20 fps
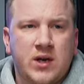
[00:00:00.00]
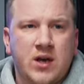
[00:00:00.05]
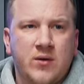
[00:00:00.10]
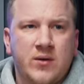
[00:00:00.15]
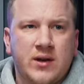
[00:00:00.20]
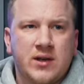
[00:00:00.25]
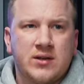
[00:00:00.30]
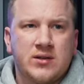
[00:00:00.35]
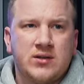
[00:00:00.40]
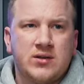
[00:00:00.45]

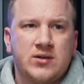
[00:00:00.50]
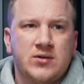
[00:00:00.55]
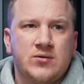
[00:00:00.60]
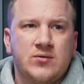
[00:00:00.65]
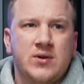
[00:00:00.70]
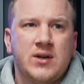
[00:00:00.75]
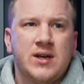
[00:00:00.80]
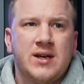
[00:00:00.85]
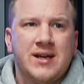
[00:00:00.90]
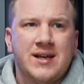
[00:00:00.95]
going
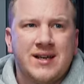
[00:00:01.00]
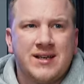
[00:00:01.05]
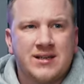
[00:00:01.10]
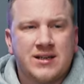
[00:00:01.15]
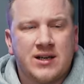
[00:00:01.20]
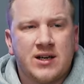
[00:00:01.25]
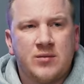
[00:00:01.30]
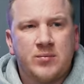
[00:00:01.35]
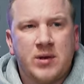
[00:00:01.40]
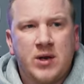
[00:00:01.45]
into, is
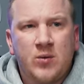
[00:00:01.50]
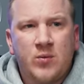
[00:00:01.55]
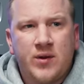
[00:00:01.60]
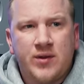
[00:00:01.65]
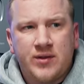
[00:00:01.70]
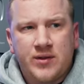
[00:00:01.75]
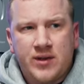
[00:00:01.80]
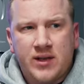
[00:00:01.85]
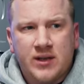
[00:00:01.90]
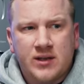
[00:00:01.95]
going to be
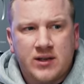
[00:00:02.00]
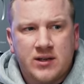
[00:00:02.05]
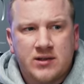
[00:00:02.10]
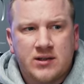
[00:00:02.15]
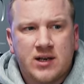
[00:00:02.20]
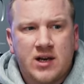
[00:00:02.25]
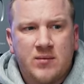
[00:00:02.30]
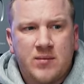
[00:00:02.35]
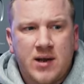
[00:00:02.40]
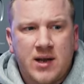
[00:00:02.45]
one thing that is
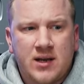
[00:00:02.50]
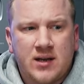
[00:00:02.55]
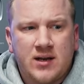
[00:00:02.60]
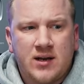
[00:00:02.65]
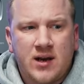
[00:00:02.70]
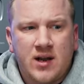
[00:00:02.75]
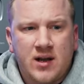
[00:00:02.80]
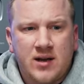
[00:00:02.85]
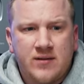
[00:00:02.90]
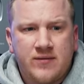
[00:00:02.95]
going to make
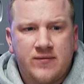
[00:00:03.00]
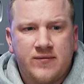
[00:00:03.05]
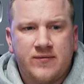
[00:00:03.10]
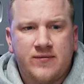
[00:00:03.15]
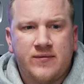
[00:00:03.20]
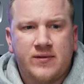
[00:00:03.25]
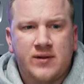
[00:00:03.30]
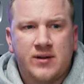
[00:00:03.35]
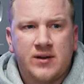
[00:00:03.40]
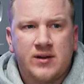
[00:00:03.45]

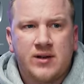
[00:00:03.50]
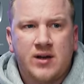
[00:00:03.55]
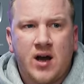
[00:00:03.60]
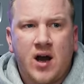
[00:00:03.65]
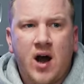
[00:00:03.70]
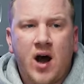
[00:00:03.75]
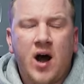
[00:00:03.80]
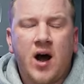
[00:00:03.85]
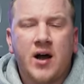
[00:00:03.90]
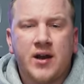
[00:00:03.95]
life
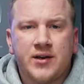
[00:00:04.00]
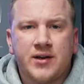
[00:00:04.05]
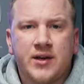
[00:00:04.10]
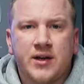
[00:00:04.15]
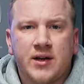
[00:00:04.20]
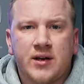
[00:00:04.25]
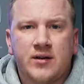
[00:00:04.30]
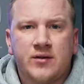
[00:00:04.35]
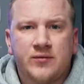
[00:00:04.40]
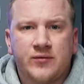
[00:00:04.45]

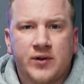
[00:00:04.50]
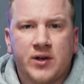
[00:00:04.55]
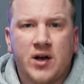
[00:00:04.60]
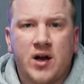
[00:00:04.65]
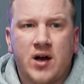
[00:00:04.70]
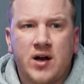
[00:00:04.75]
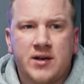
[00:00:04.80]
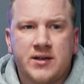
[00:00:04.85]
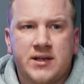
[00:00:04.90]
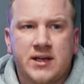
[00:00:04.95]
harder for
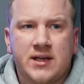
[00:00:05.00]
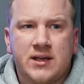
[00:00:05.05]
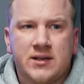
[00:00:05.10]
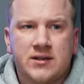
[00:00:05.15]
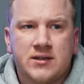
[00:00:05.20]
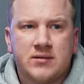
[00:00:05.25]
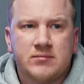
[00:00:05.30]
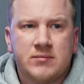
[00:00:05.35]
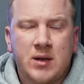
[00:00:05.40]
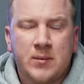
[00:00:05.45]
car
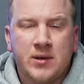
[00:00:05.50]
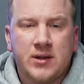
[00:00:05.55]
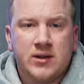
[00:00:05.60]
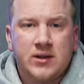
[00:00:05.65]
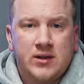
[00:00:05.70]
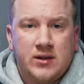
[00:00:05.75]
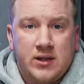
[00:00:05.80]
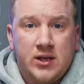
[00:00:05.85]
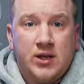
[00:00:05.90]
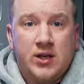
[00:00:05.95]
dealers. Maybe,
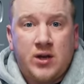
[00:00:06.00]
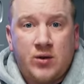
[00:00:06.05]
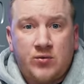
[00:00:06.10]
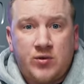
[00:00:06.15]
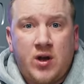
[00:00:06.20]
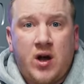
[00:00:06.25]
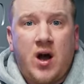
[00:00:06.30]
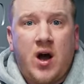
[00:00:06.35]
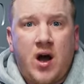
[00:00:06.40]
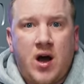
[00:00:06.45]
you know,
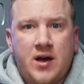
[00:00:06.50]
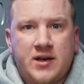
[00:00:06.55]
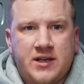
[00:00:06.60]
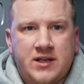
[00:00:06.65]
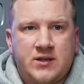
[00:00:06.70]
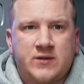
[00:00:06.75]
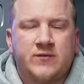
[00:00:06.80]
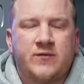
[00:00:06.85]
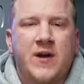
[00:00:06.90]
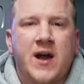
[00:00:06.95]
the
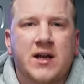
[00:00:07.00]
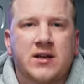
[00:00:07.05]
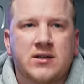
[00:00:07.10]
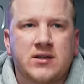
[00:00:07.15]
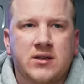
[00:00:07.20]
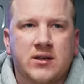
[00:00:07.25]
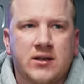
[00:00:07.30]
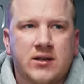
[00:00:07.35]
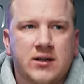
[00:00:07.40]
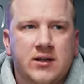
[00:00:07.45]
hardest
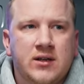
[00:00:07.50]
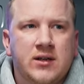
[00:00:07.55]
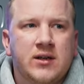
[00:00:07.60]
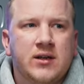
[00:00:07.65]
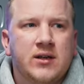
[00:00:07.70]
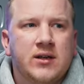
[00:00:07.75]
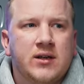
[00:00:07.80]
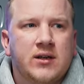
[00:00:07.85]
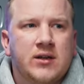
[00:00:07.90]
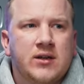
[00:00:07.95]
factor
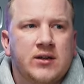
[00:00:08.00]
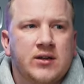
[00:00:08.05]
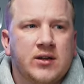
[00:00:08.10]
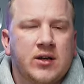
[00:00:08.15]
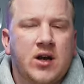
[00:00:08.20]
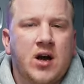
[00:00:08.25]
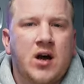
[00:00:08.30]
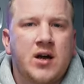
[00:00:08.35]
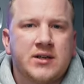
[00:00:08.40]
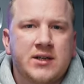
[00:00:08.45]
that
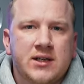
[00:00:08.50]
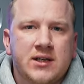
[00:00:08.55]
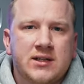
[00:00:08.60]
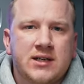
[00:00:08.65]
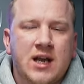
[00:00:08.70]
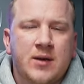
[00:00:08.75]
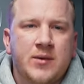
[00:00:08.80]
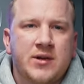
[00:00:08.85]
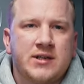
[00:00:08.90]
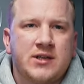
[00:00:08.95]
car dealers
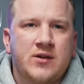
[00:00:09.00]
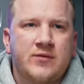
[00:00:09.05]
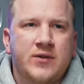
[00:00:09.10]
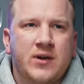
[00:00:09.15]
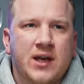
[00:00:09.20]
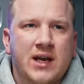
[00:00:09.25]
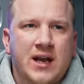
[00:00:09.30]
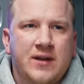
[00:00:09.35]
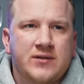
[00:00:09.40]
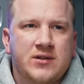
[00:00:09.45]
like myself are
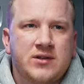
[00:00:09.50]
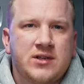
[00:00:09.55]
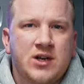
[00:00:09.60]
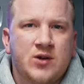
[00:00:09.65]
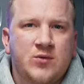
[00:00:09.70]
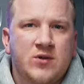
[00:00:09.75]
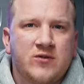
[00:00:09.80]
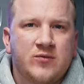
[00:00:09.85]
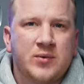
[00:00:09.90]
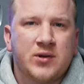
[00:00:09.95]
going to have to deal
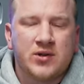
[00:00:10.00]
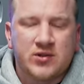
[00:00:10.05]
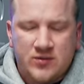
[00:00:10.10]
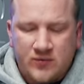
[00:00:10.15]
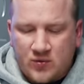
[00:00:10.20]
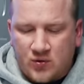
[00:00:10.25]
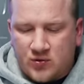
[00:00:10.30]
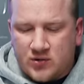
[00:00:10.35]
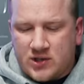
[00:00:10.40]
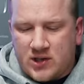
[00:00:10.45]
with, because of
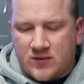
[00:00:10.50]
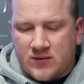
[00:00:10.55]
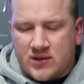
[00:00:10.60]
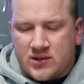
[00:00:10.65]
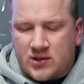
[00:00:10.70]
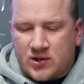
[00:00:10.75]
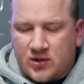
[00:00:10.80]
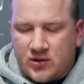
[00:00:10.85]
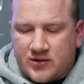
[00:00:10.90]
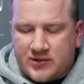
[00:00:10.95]
course there
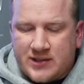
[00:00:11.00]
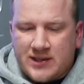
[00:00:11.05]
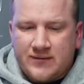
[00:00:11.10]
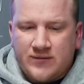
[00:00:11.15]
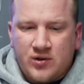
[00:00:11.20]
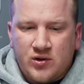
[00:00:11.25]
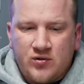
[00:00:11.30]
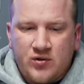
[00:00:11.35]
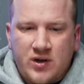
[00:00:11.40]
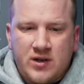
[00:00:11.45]
is the cost of
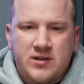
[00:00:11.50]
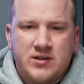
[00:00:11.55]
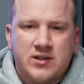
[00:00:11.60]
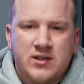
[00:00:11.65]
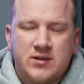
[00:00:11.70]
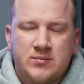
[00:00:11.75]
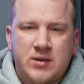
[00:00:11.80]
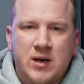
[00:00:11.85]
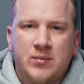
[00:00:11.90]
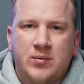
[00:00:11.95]
living
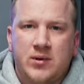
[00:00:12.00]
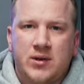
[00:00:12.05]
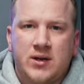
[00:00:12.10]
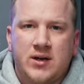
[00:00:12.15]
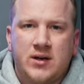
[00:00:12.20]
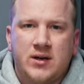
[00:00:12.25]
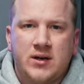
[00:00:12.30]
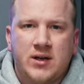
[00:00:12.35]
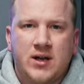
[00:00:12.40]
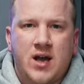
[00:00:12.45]
crisis. People
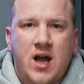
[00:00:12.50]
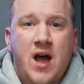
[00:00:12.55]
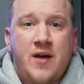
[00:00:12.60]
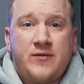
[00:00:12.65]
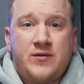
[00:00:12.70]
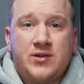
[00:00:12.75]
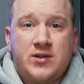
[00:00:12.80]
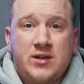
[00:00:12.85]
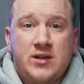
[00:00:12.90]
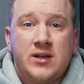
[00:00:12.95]
are
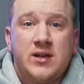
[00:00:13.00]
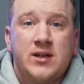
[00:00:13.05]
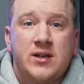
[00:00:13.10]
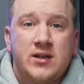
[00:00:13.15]
having to